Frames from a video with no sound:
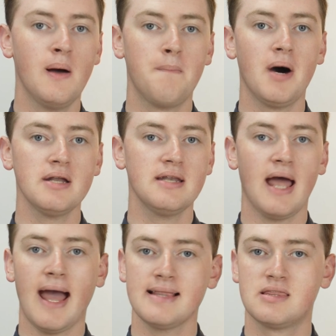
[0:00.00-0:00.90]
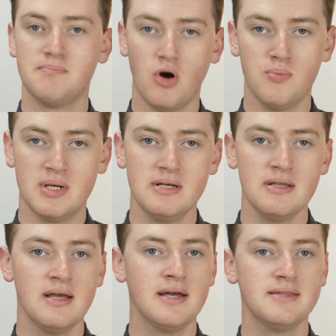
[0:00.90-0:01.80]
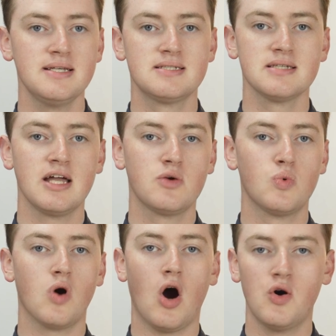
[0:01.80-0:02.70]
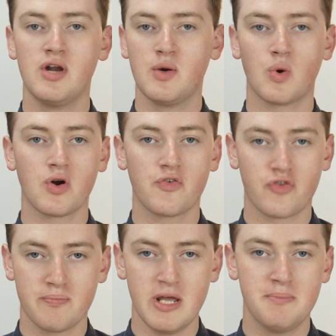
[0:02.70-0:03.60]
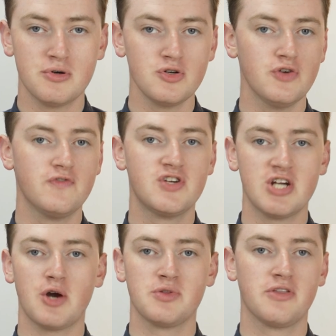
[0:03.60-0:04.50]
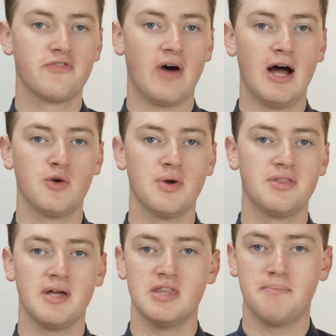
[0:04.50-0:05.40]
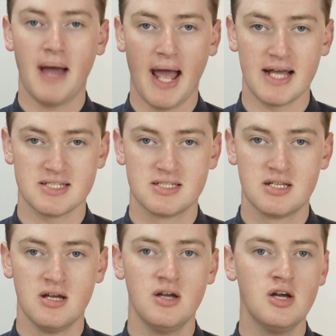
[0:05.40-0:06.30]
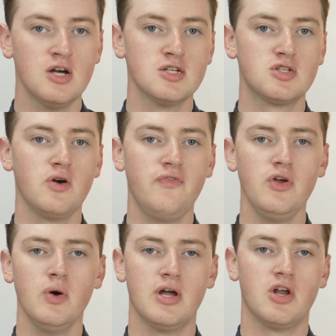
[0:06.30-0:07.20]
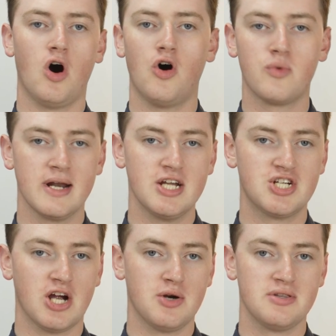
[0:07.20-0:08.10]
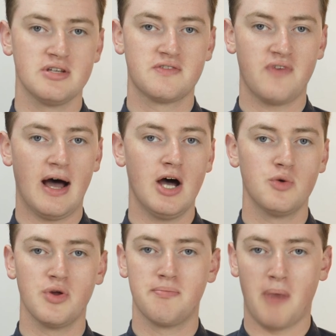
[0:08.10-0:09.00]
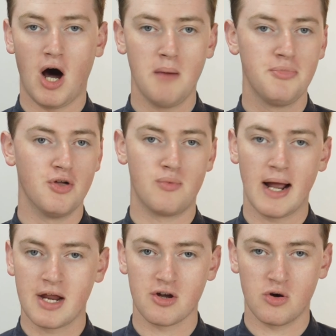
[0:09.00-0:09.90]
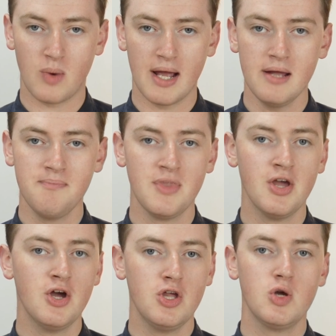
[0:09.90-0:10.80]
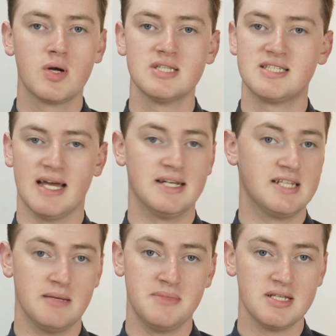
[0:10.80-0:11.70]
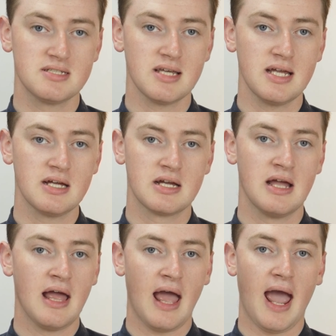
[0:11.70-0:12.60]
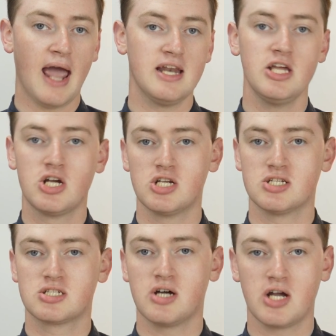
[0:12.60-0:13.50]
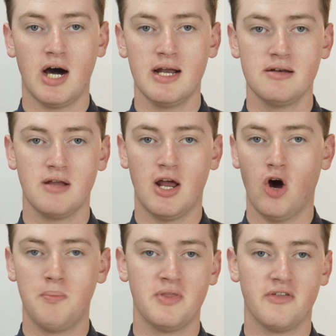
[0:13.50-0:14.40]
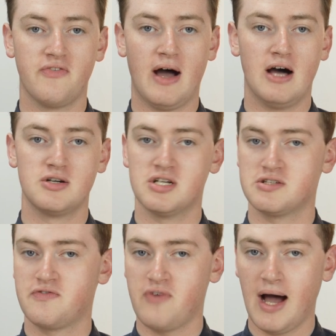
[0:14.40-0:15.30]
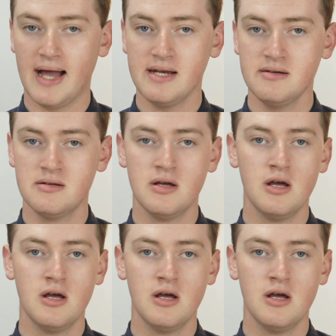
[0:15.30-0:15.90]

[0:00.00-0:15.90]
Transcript: but at the moment this link will only work for people you've shared the file with in the past. So if you had already shared this file with Bob the regular way, you could send him this link and he could just click on it and open the file just fine.